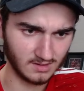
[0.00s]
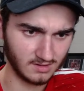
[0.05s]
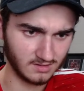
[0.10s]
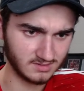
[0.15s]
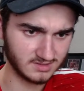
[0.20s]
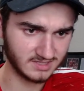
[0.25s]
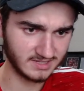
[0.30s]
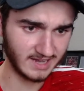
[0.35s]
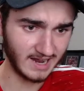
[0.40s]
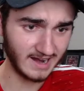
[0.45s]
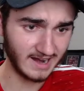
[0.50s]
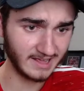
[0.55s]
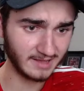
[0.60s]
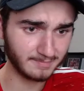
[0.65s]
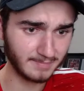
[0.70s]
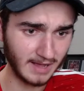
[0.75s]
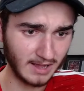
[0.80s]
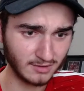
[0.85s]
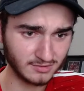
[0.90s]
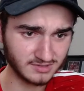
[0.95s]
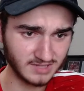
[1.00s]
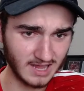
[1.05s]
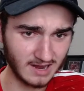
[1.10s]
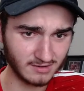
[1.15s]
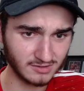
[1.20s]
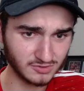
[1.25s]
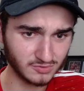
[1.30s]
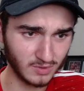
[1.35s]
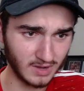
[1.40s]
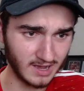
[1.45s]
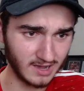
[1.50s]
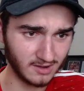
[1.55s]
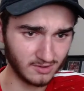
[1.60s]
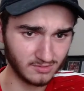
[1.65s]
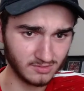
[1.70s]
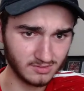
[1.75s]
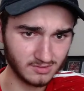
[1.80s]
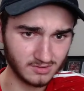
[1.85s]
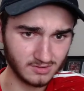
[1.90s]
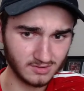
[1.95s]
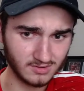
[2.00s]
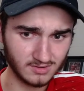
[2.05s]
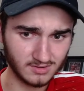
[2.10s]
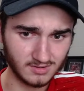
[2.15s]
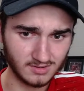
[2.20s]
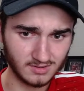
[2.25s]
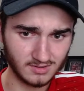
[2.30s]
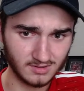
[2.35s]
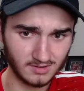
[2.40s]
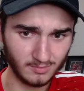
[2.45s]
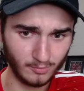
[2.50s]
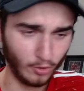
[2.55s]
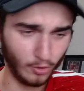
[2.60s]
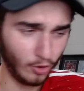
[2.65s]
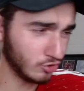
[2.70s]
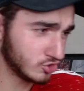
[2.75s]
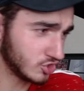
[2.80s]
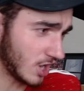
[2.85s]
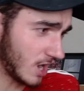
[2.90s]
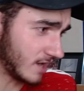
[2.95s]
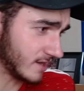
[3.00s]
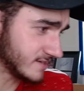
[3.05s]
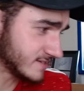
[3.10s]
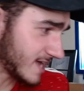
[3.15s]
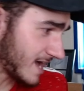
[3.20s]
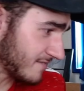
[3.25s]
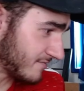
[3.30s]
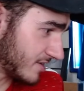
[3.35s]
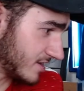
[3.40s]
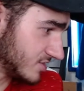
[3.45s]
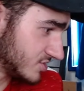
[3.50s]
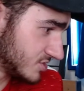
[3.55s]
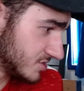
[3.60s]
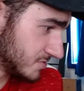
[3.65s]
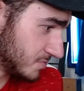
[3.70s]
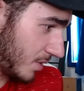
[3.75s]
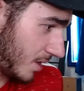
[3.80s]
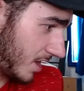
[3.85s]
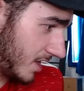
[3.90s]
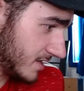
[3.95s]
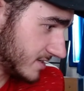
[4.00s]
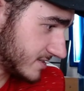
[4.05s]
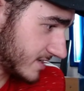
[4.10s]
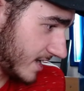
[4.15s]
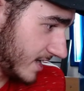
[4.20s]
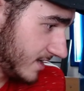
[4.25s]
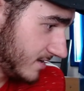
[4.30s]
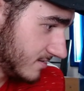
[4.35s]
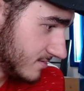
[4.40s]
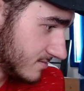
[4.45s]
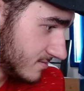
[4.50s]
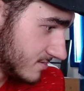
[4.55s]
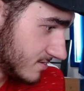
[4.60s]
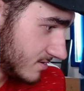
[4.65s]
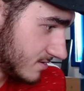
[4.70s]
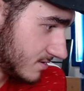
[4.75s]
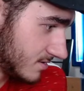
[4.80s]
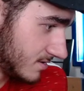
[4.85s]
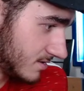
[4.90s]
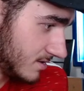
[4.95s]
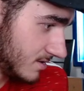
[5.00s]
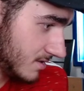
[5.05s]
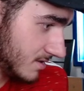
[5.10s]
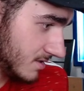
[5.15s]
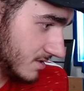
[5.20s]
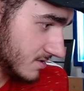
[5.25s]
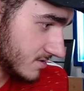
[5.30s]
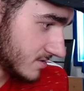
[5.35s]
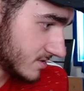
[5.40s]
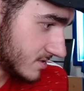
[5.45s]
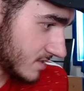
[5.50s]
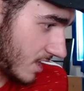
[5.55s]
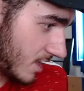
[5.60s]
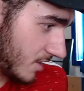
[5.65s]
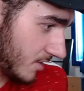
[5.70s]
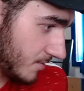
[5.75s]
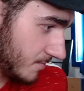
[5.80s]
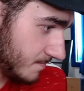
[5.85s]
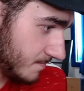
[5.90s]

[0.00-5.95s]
Zidane bows there as well. Poor Charlie Savage is what I say. So,